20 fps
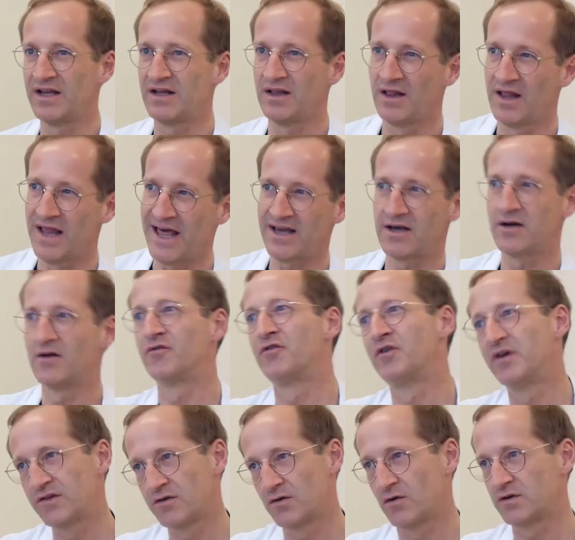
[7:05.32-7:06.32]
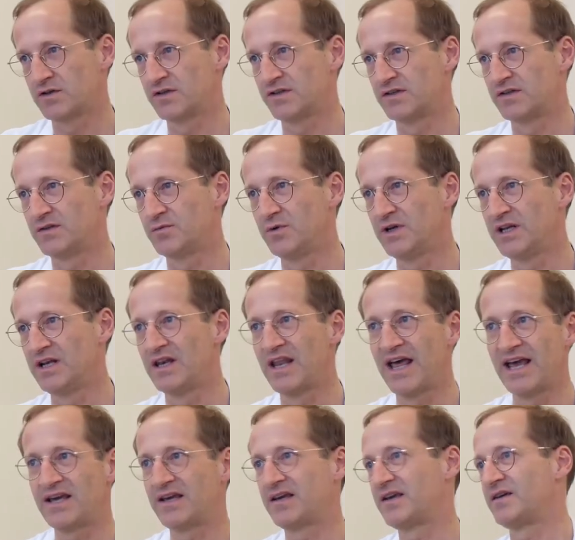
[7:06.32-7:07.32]
in lack of resources. We
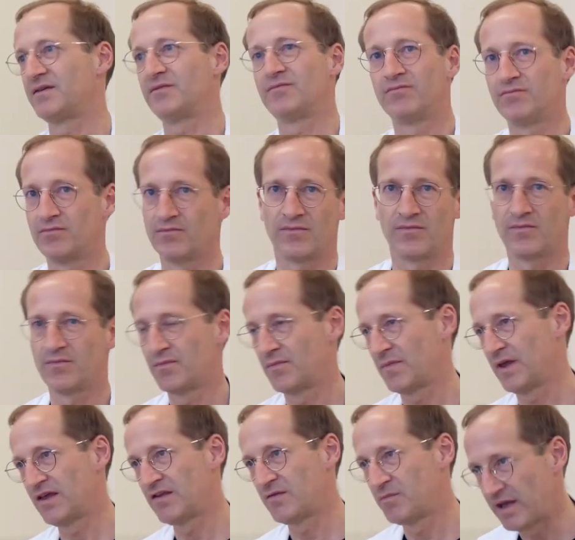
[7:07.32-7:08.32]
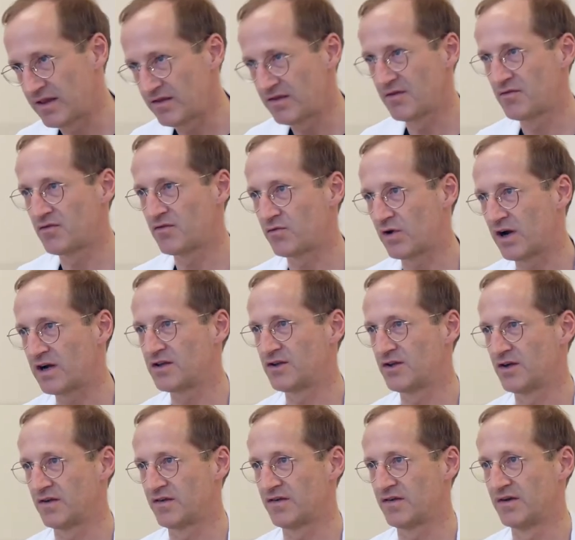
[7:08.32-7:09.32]
lack expensive
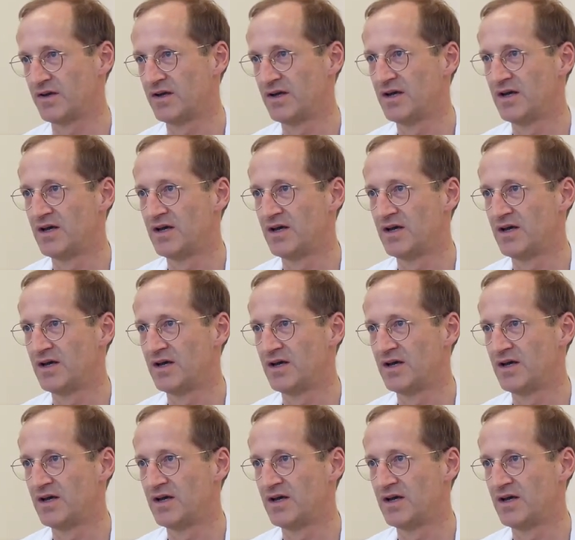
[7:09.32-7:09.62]
structures.